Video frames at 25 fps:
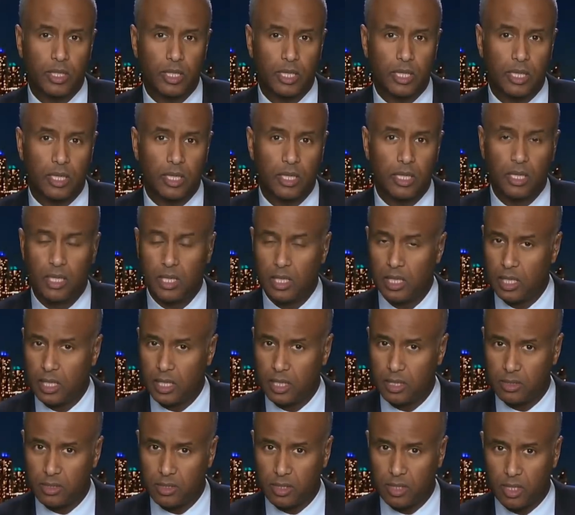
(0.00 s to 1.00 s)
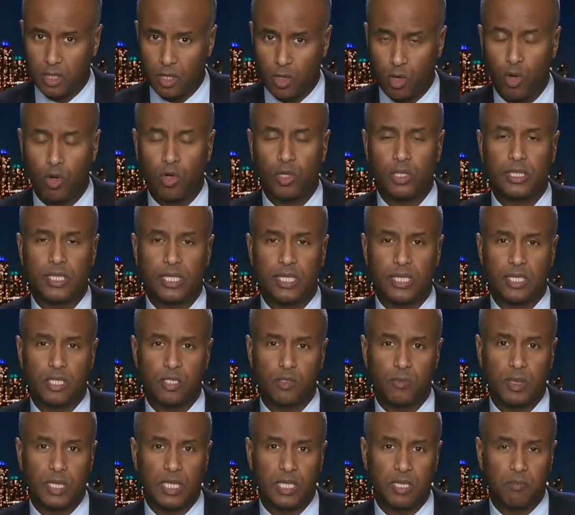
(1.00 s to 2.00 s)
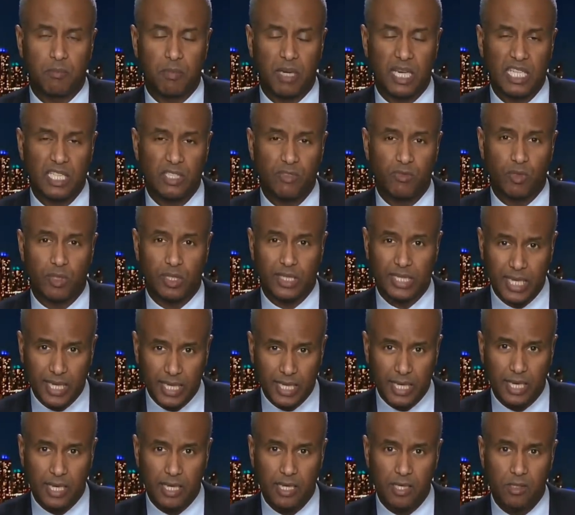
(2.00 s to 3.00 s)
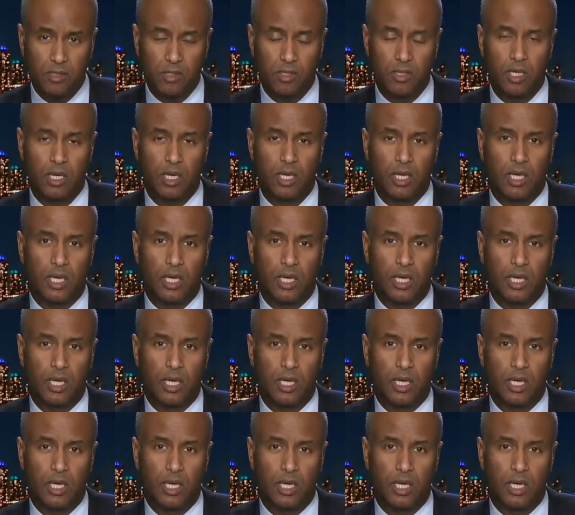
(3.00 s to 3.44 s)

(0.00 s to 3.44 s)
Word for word: Uh, it's an accord that has been in place for decades.